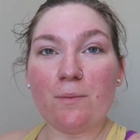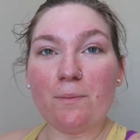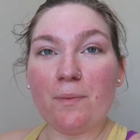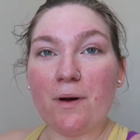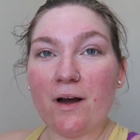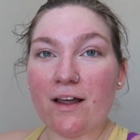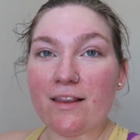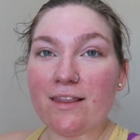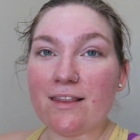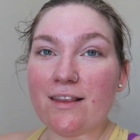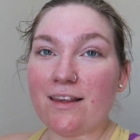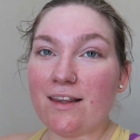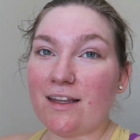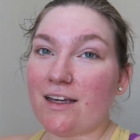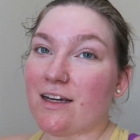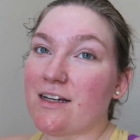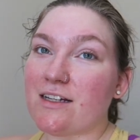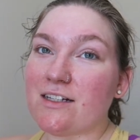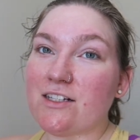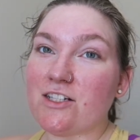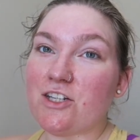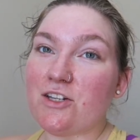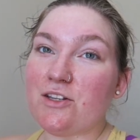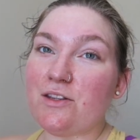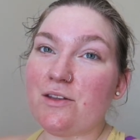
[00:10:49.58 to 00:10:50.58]
I'll put the
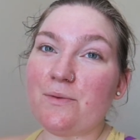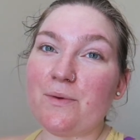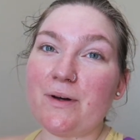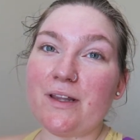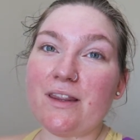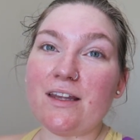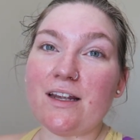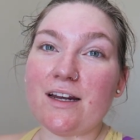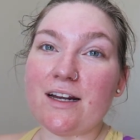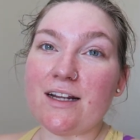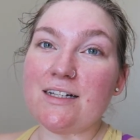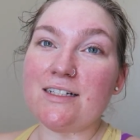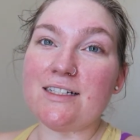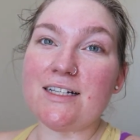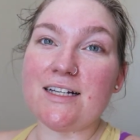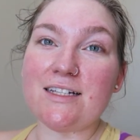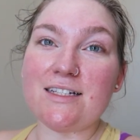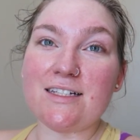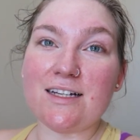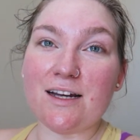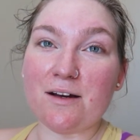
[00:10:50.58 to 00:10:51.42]
link to the one that I did